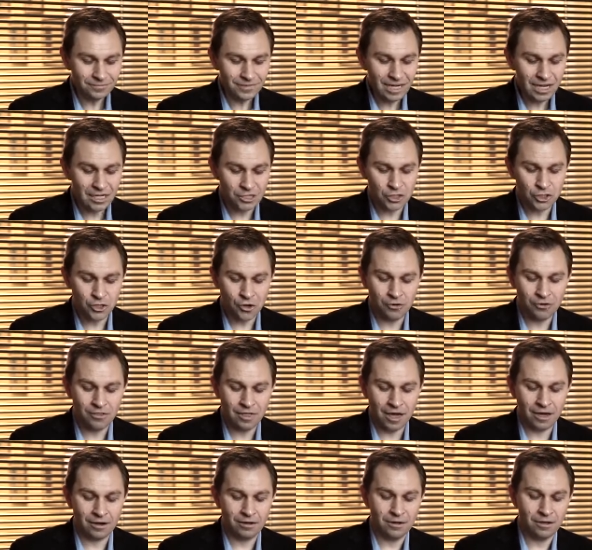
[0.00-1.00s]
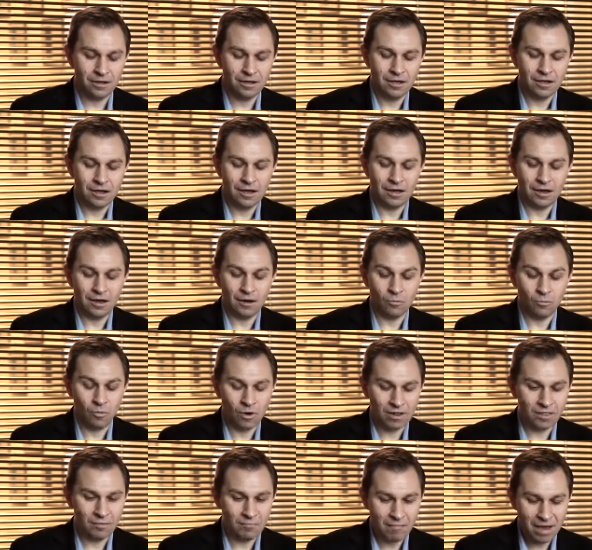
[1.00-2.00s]
It showed that Uh,
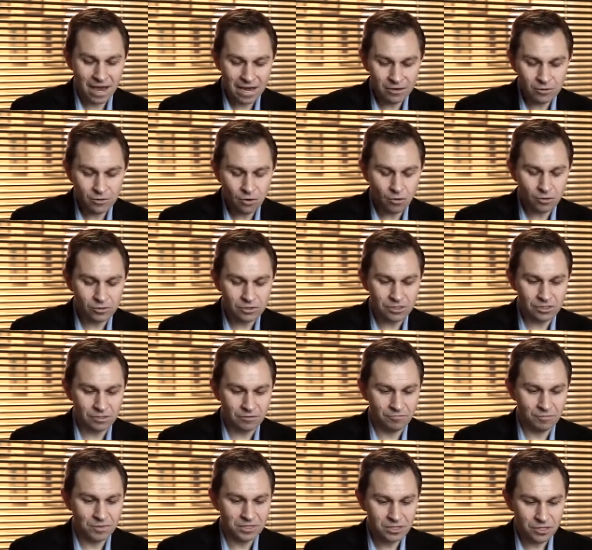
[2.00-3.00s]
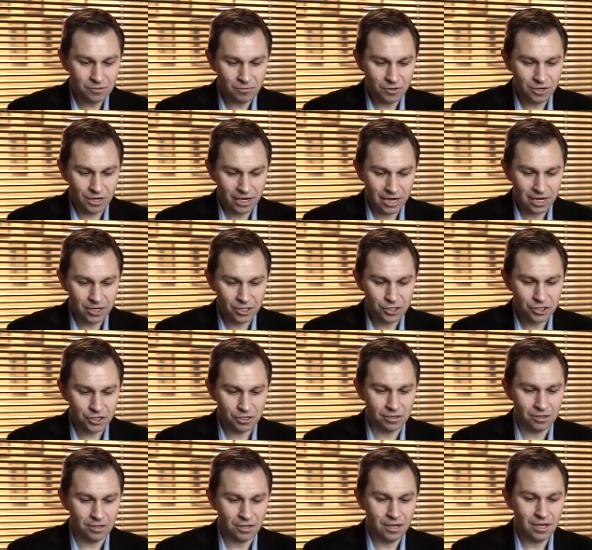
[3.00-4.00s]
one of the main causes of
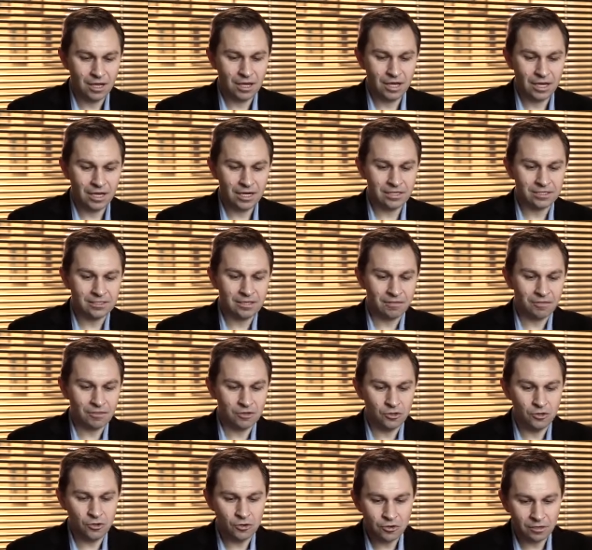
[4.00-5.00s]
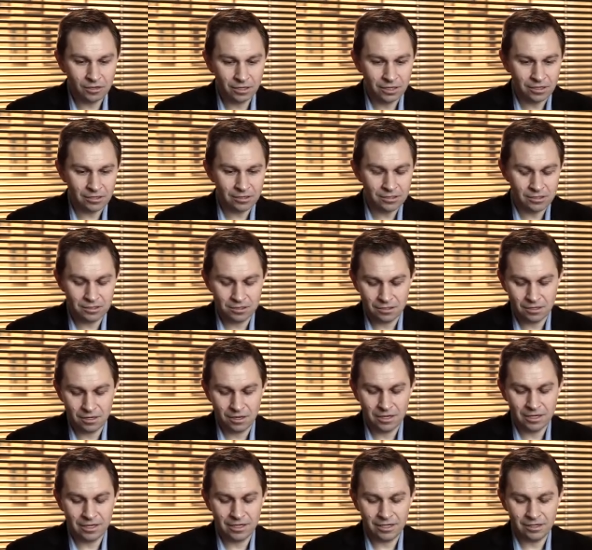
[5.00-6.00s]
miscommunication is that the nucleus
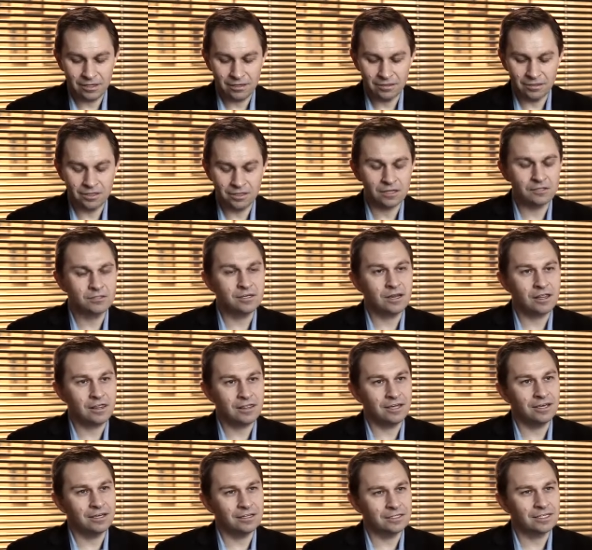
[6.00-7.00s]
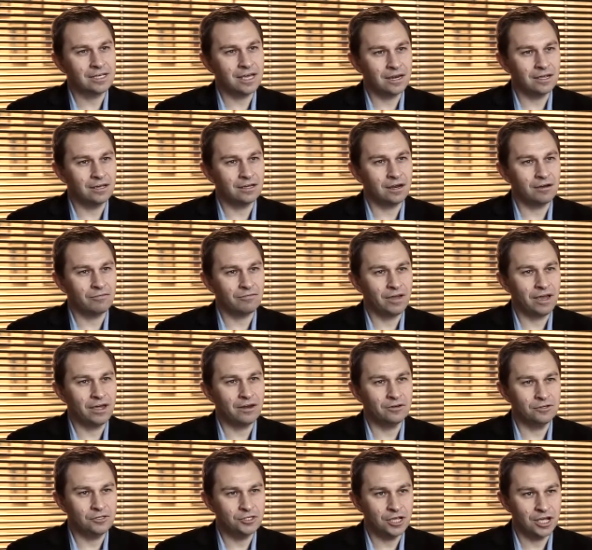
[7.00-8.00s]
doesn't think it's getting enough
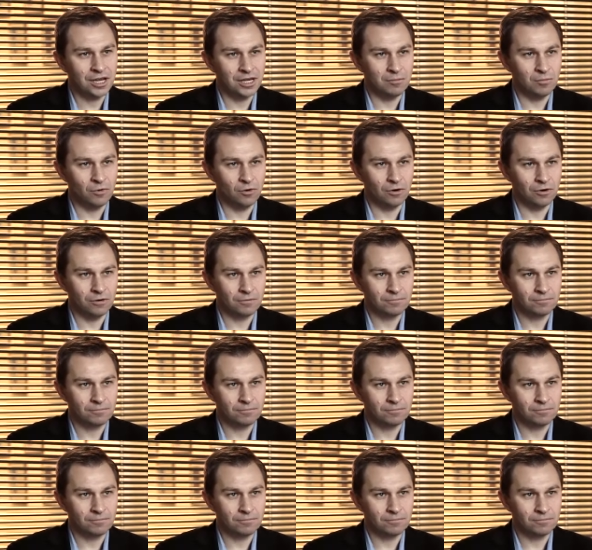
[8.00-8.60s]
energy anymore,